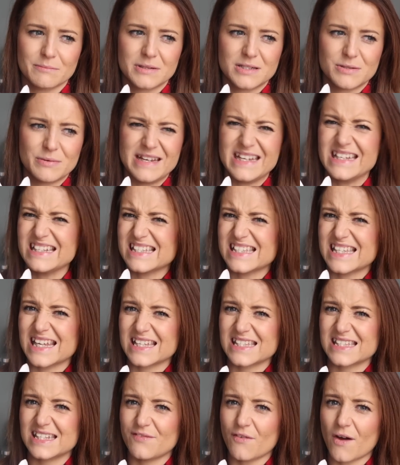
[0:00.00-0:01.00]
between
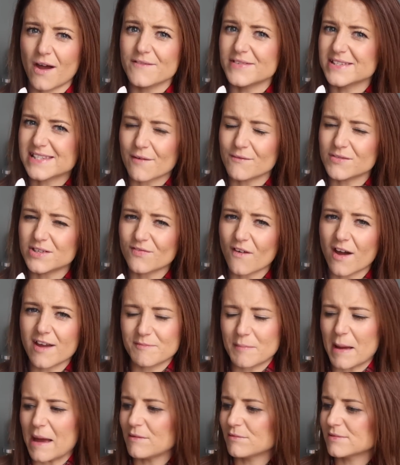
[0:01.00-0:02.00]
65 and
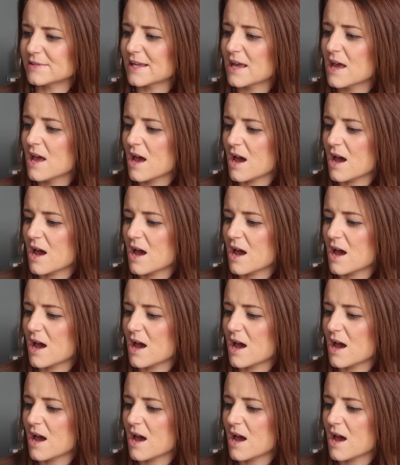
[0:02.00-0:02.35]
75 pounds,